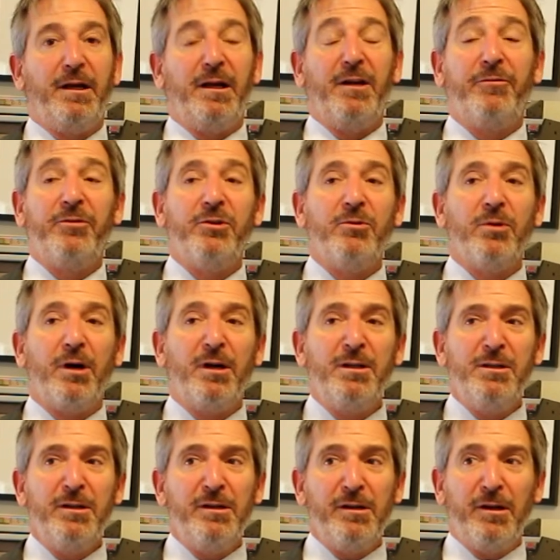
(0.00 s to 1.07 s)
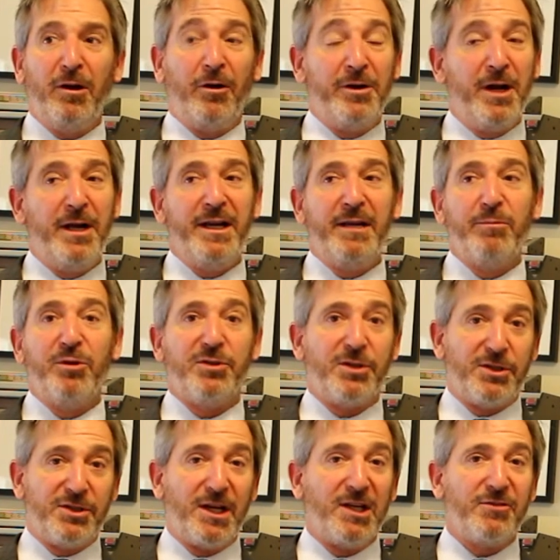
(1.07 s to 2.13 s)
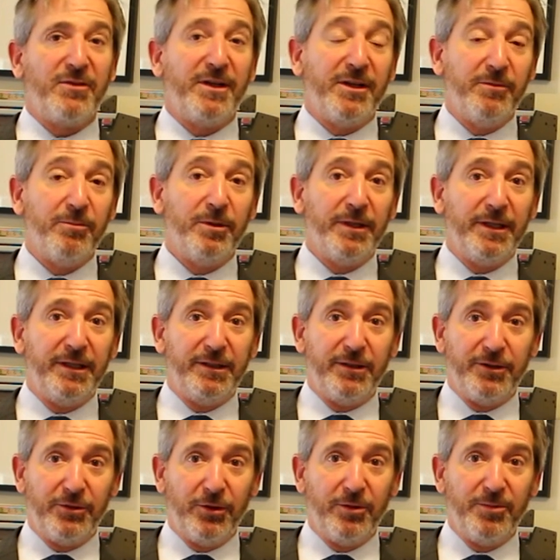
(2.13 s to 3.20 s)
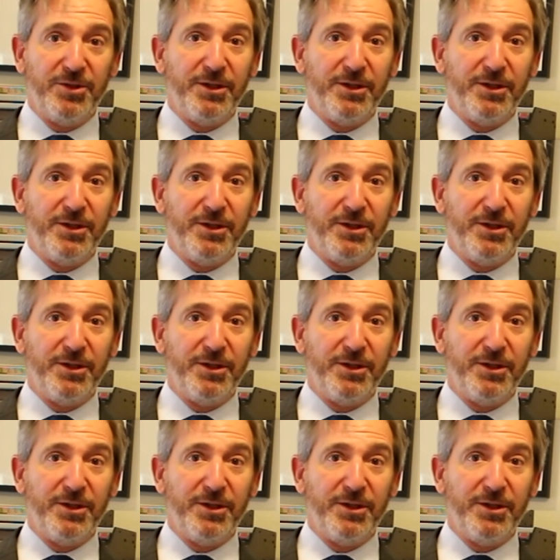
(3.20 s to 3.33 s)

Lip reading: If you are not able to successfully complete the terms